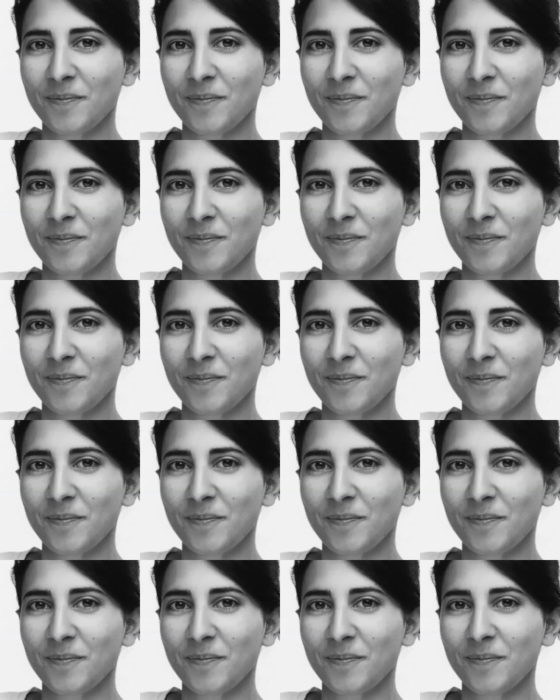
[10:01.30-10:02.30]

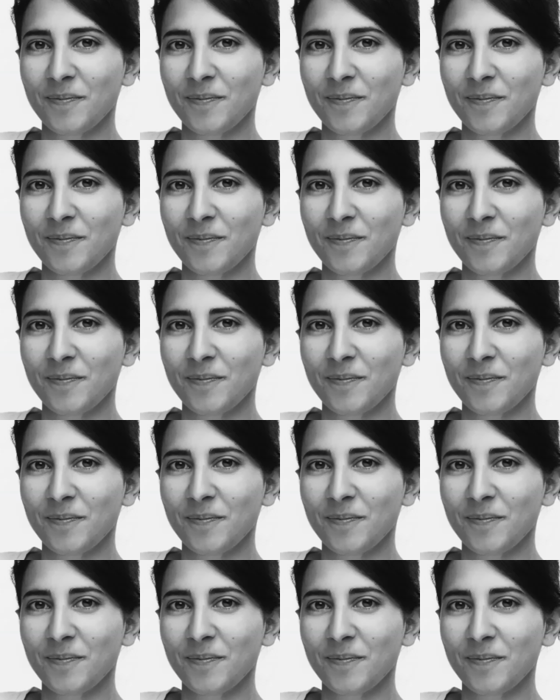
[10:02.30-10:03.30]

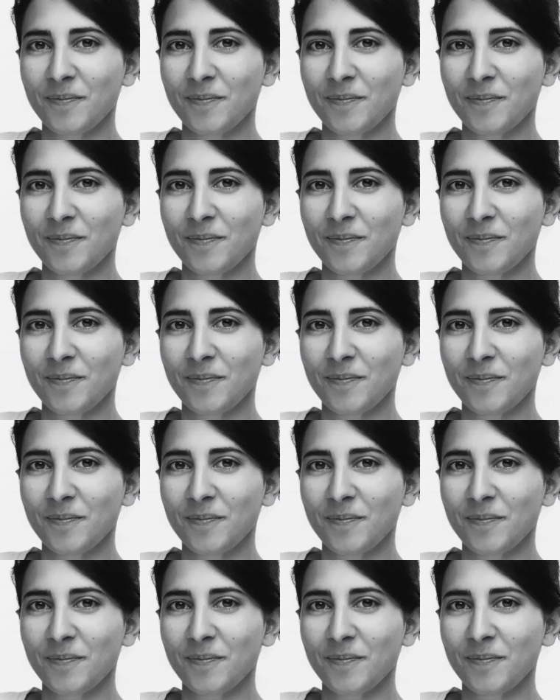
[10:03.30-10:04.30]

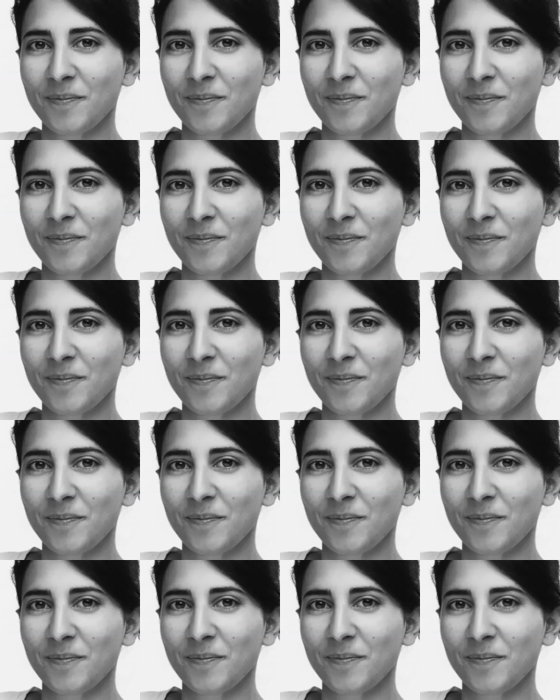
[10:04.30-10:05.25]
The face doesn't move, so there is nothing to read.